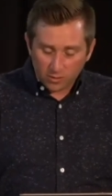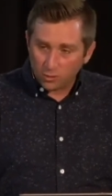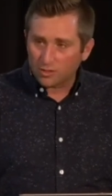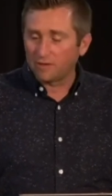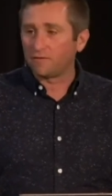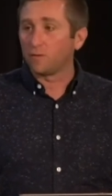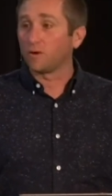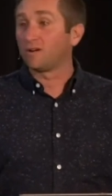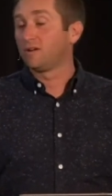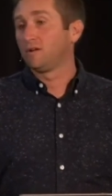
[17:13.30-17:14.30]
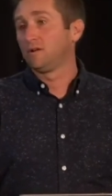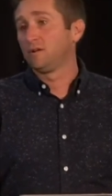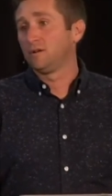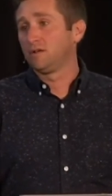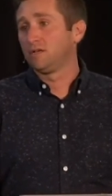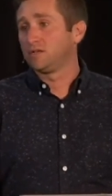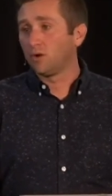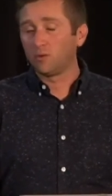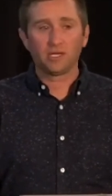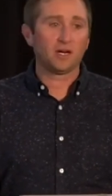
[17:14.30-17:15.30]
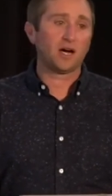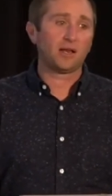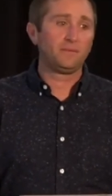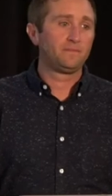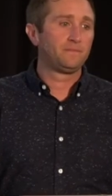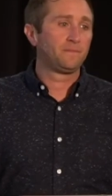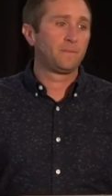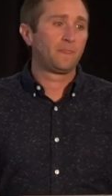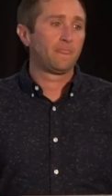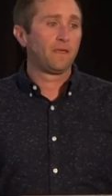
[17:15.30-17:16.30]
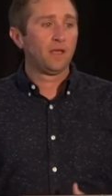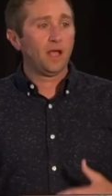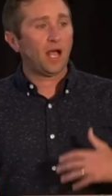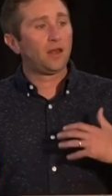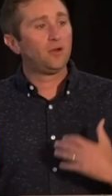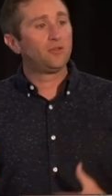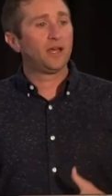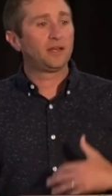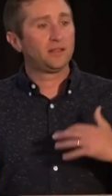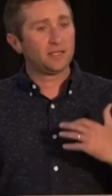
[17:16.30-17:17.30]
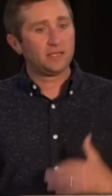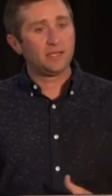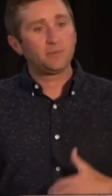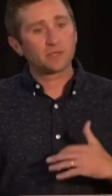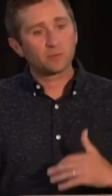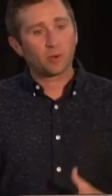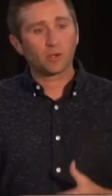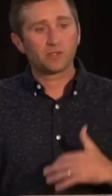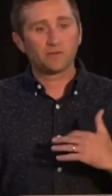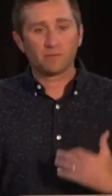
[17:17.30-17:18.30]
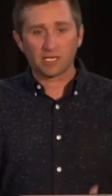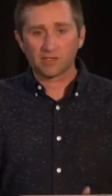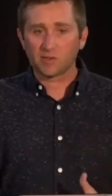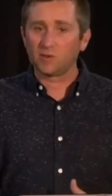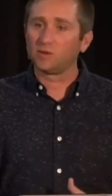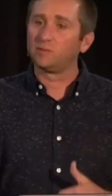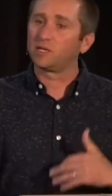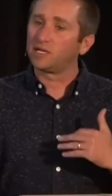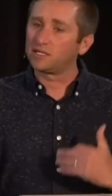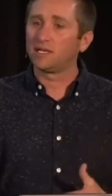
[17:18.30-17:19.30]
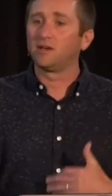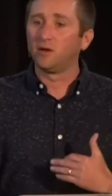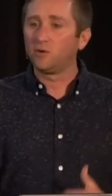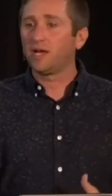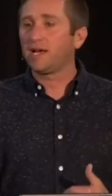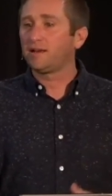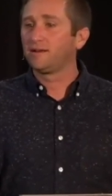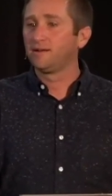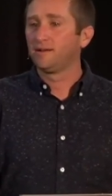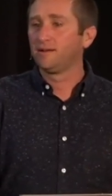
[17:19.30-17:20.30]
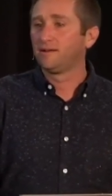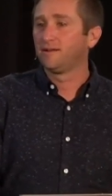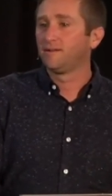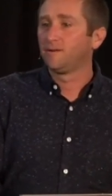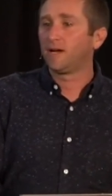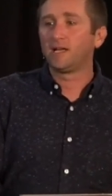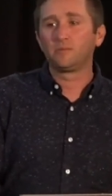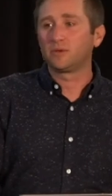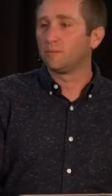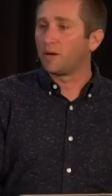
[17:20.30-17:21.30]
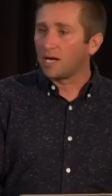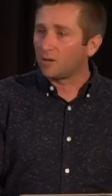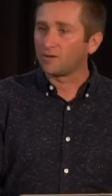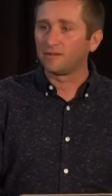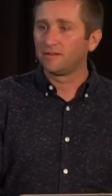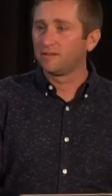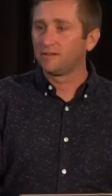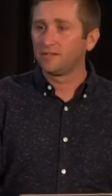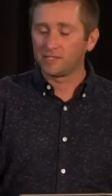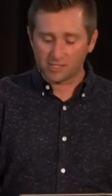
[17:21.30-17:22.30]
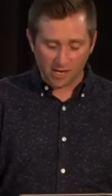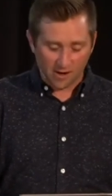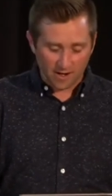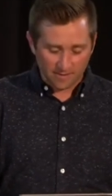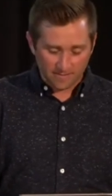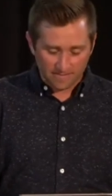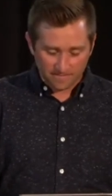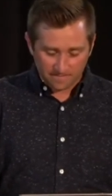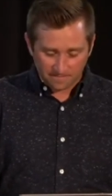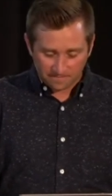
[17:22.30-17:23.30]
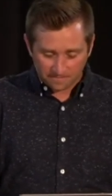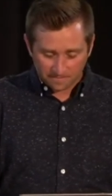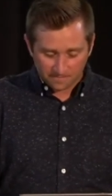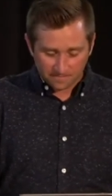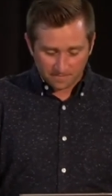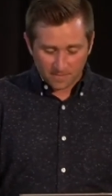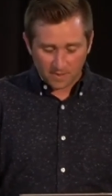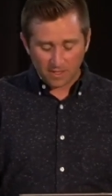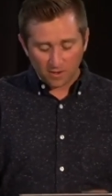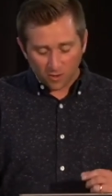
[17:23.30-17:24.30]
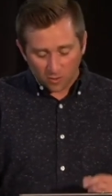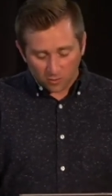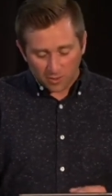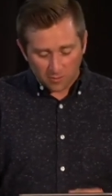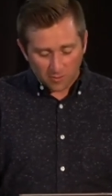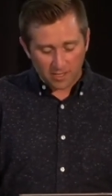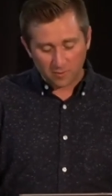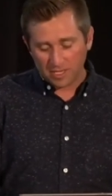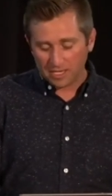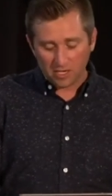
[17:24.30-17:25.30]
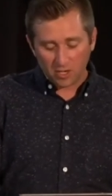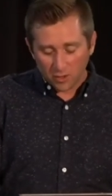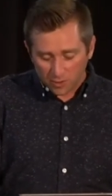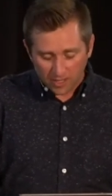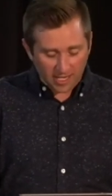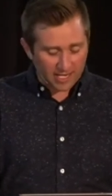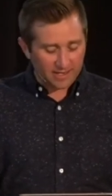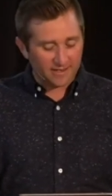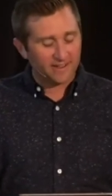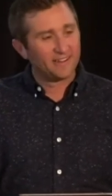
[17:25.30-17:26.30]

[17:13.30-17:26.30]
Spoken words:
we are looking for is knowing God. I know that in the deepest parts of my soul, and because I know that, I am compelled to share it. The only way that we can know God